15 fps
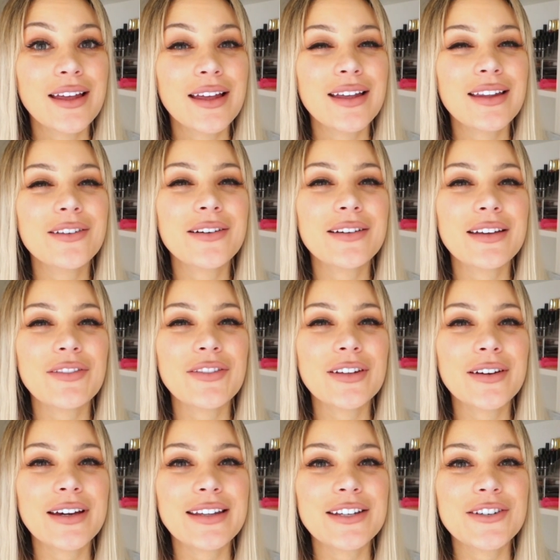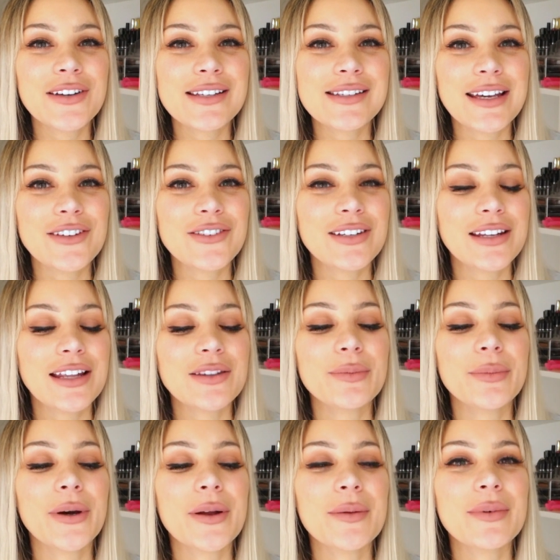Look, if you look at the translation at the
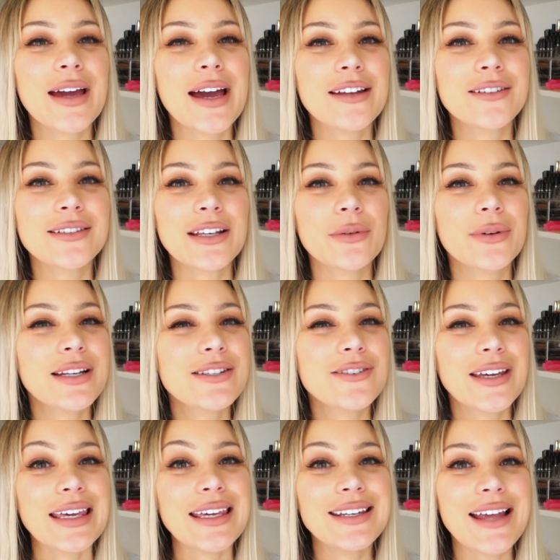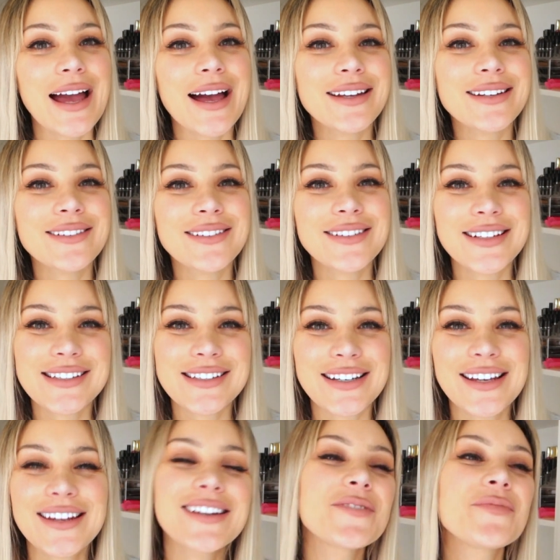bottom, it kind of looks like, what is your edad, doesn't it?
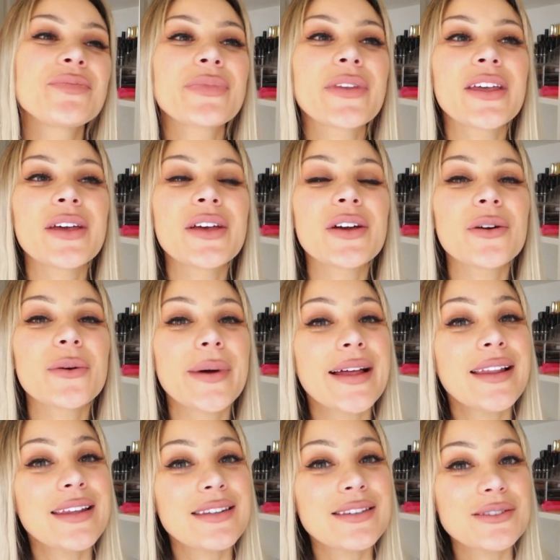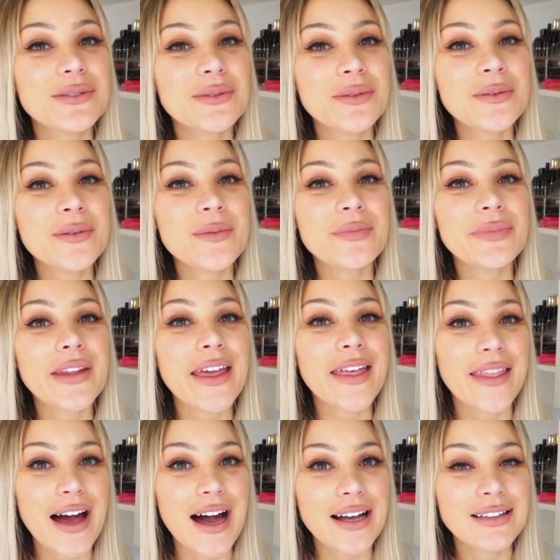¿Cuál es tu
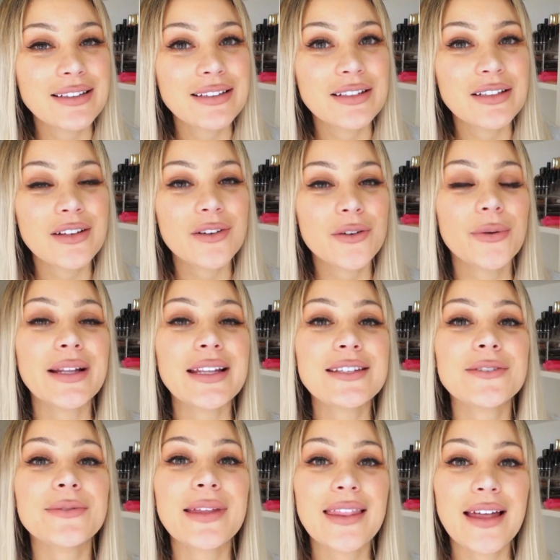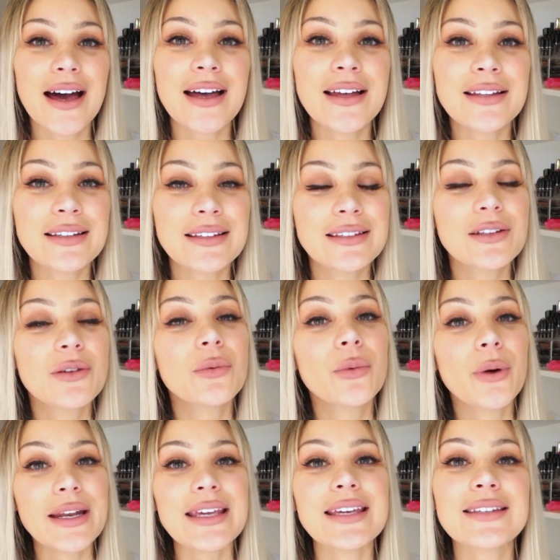edad? ¿Cuál es tu edad?
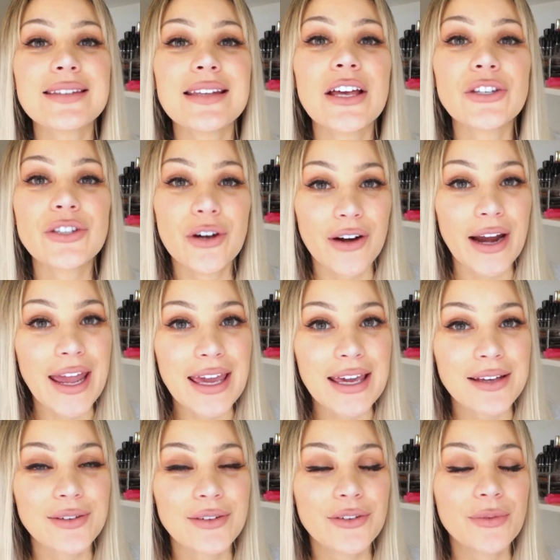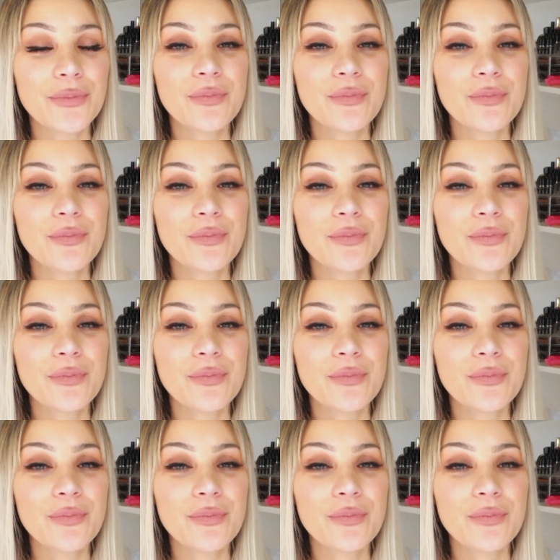What is your age?